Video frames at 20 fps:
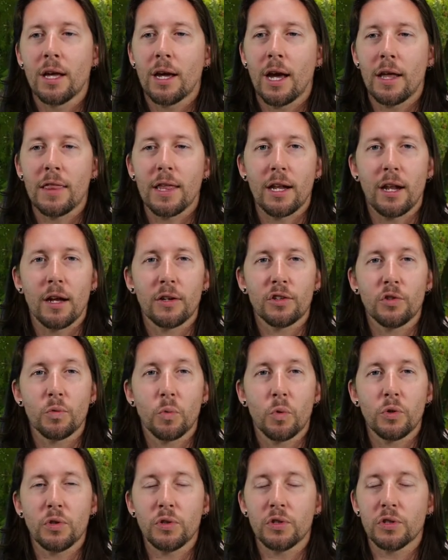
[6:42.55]
And then I just
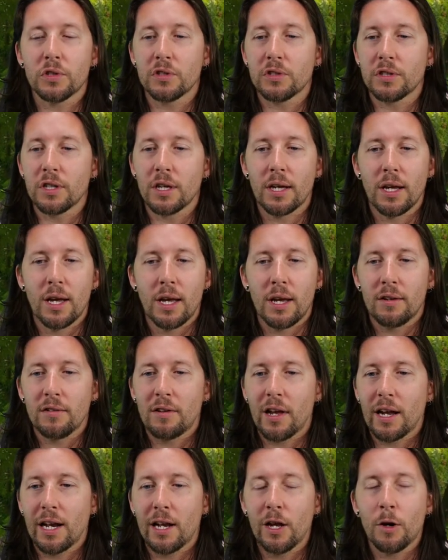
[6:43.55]
want you just to
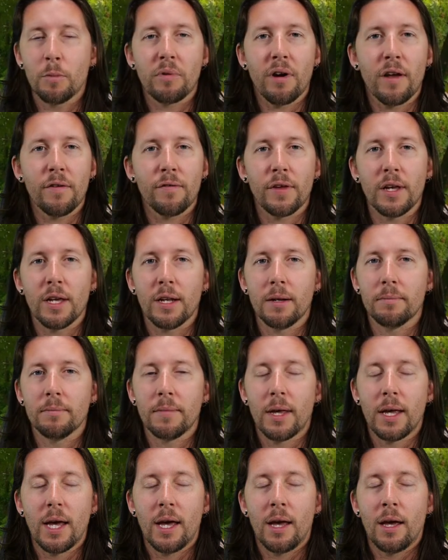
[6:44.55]
take a little breath in
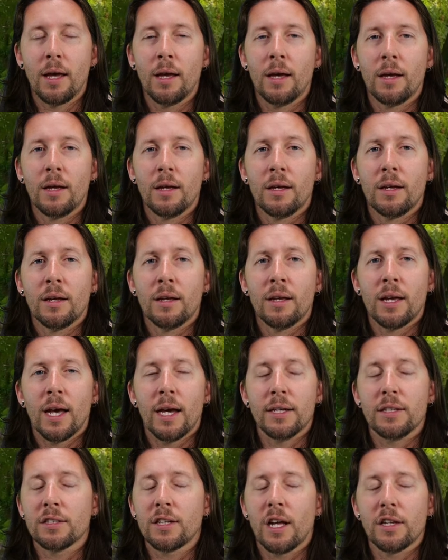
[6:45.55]

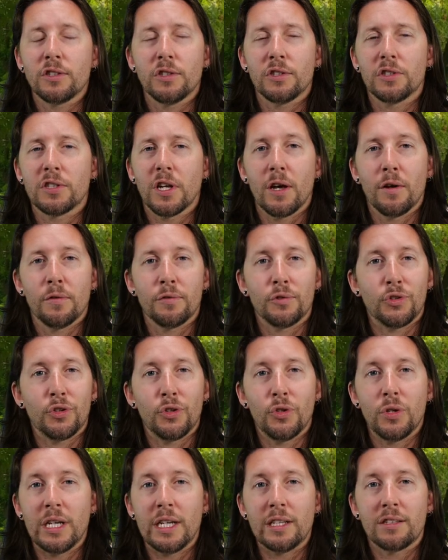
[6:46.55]
and just ask yourself, do
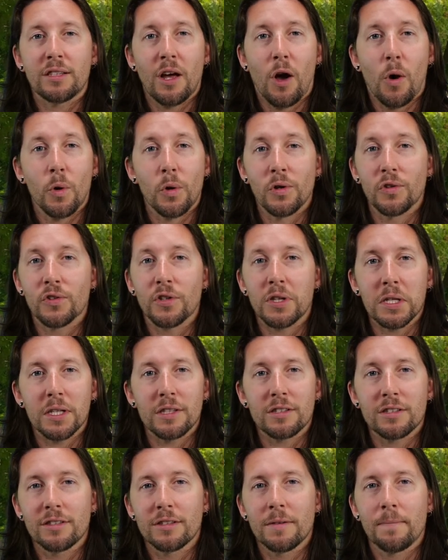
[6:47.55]
you need to hold on to
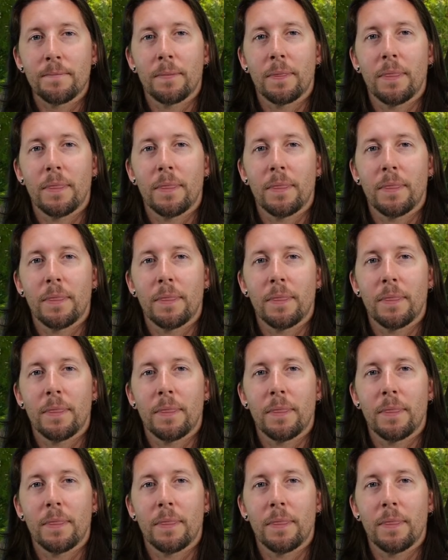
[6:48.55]
this?